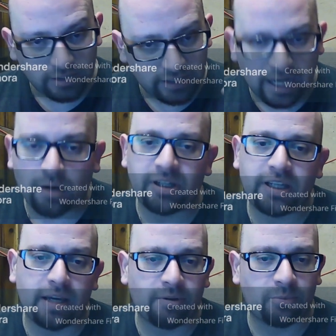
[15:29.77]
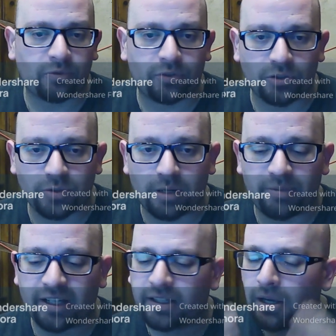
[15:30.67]
Yeah, we gave up our first round
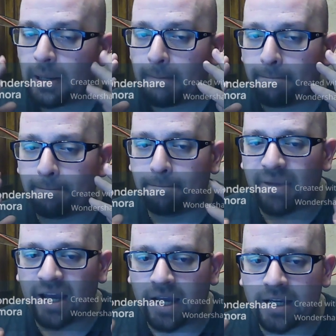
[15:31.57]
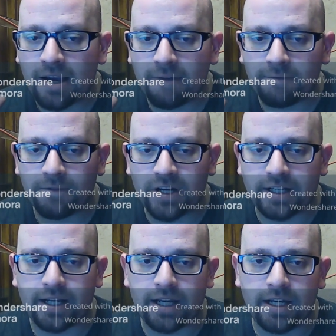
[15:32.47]
pick. Big
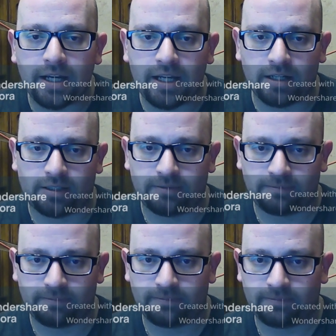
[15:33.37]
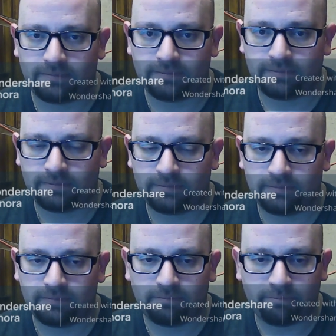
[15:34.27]
freaking deal.
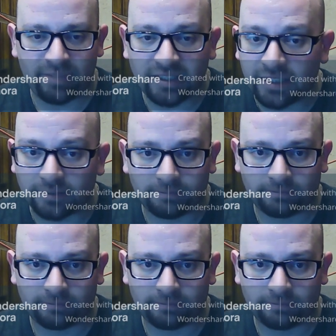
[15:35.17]
Big deal.